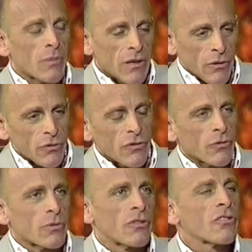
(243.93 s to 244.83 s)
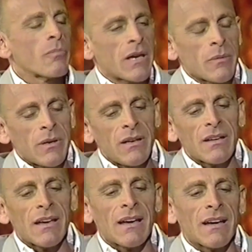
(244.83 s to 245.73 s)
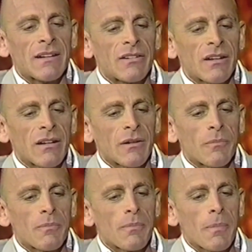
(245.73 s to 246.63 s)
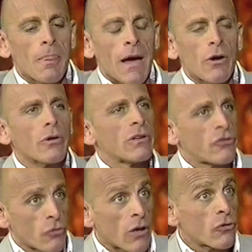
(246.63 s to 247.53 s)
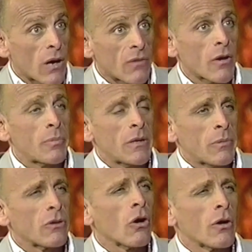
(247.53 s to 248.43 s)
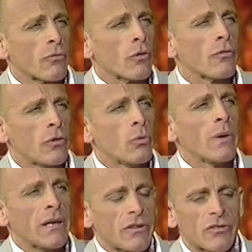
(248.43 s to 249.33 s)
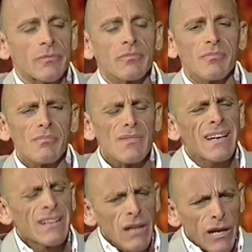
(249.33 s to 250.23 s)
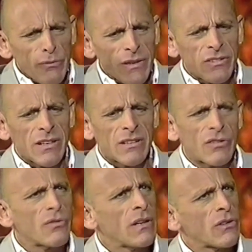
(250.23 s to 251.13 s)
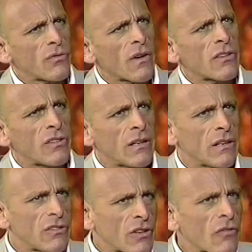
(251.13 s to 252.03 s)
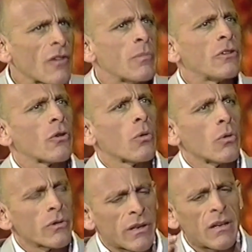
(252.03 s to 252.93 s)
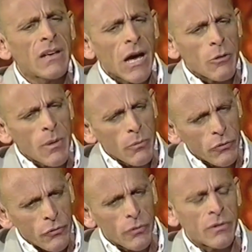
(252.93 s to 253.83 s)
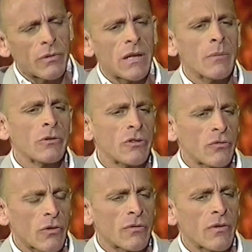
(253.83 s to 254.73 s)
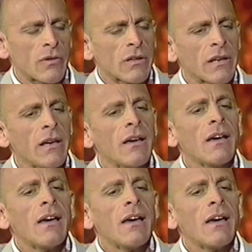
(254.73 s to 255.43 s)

My younger sister was just a baby, and I heard his truck drive up. He had been gone for a few weeks. And a lot of this is fuzzy, and it's stuff I've been told, and I remember certain images very vividly.